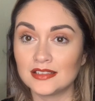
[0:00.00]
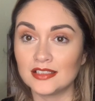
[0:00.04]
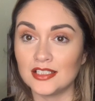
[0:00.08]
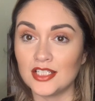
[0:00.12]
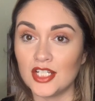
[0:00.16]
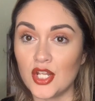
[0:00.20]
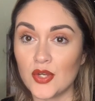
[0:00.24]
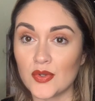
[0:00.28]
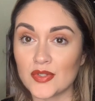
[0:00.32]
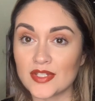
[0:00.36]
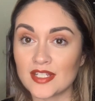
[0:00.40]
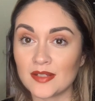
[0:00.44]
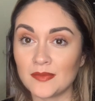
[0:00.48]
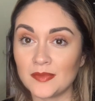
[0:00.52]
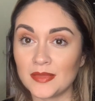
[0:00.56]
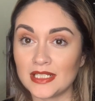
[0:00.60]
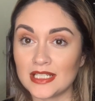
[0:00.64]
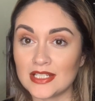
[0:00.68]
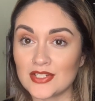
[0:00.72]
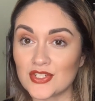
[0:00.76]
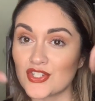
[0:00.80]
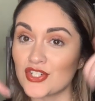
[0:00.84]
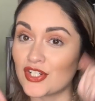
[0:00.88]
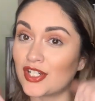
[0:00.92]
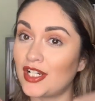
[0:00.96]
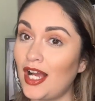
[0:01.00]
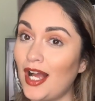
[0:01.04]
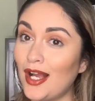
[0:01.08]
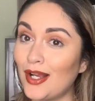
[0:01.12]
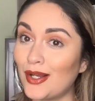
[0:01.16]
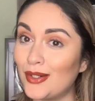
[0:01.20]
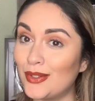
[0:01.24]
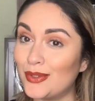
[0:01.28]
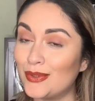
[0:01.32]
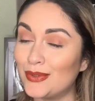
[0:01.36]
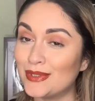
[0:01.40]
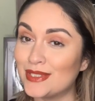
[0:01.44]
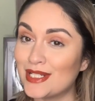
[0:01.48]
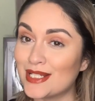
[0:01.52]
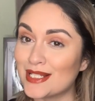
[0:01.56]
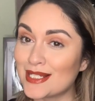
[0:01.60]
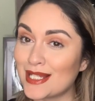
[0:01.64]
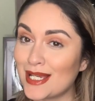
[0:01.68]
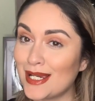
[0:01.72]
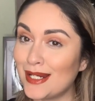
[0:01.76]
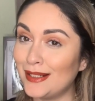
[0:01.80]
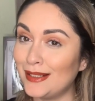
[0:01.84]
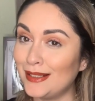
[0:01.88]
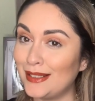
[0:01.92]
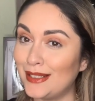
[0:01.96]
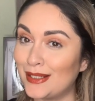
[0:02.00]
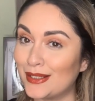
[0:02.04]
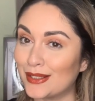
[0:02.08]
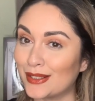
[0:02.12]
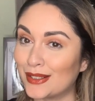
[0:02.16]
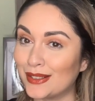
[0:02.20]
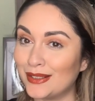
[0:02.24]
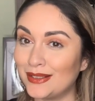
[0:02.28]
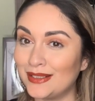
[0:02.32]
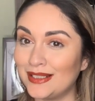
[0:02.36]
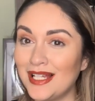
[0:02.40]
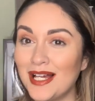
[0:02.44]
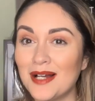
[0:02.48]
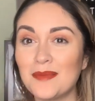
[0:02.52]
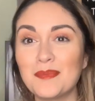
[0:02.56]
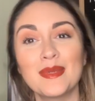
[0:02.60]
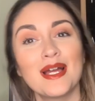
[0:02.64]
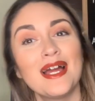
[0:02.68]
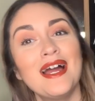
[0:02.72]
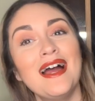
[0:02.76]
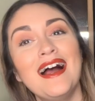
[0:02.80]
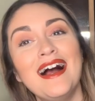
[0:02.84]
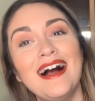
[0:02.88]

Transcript: know somebody in Chicago who does hair, hit a girl up.